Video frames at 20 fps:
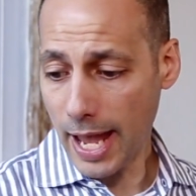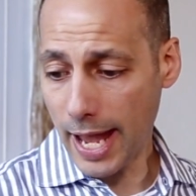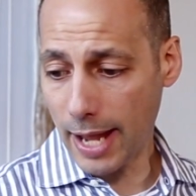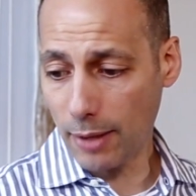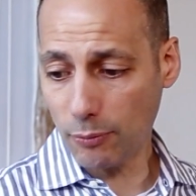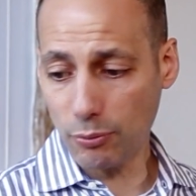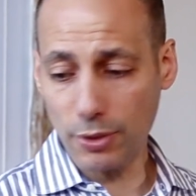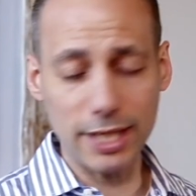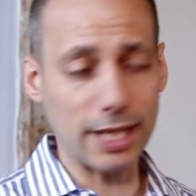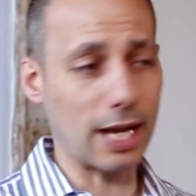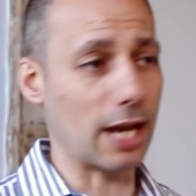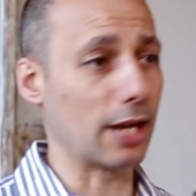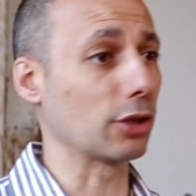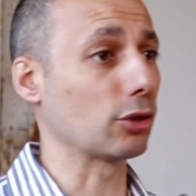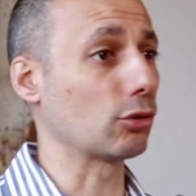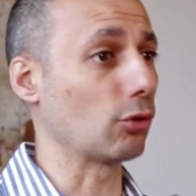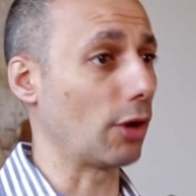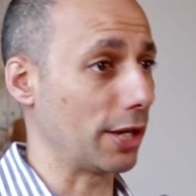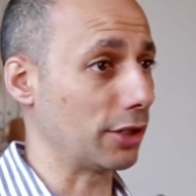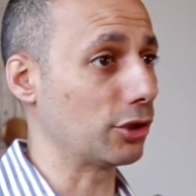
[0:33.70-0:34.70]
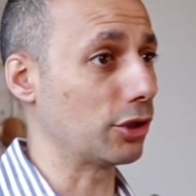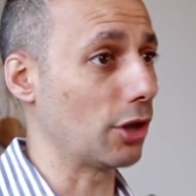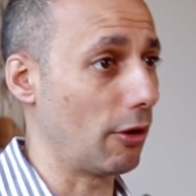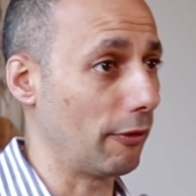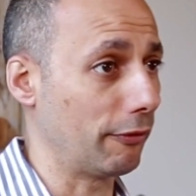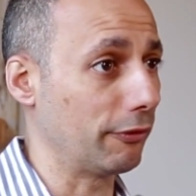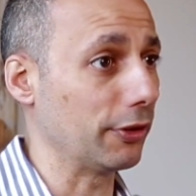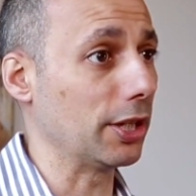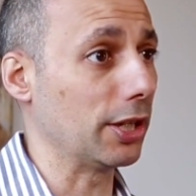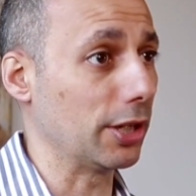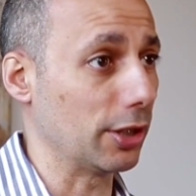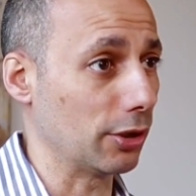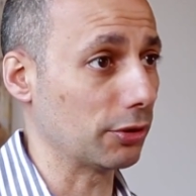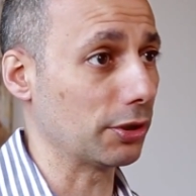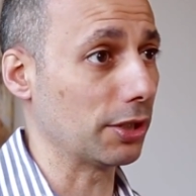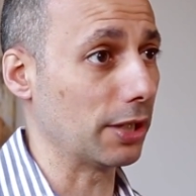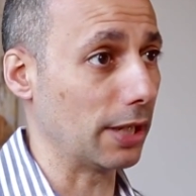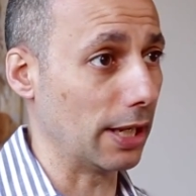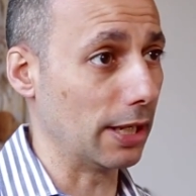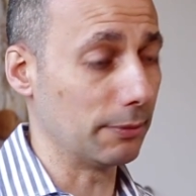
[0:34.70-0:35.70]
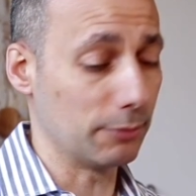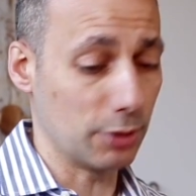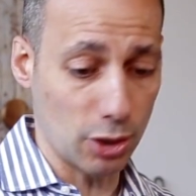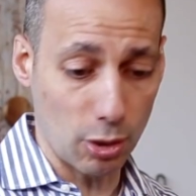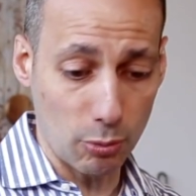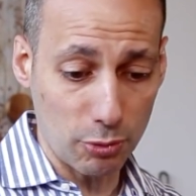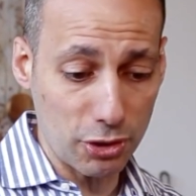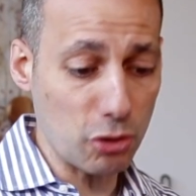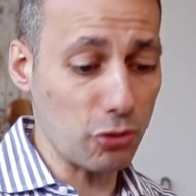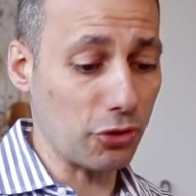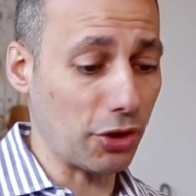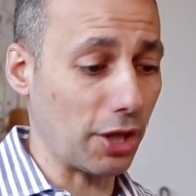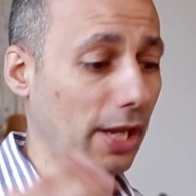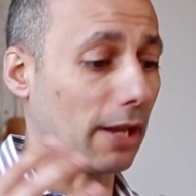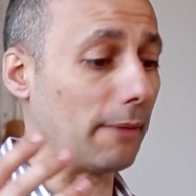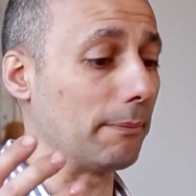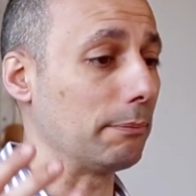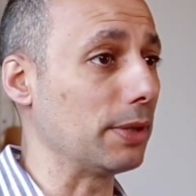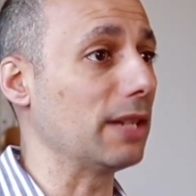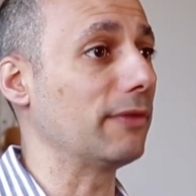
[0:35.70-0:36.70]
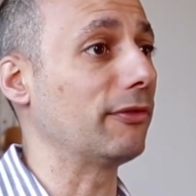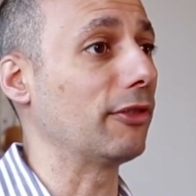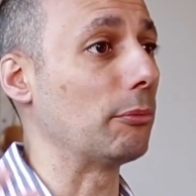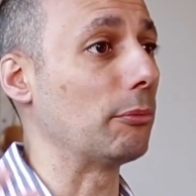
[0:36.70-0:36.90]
and we got a great show for you here today. You know, when you think of beef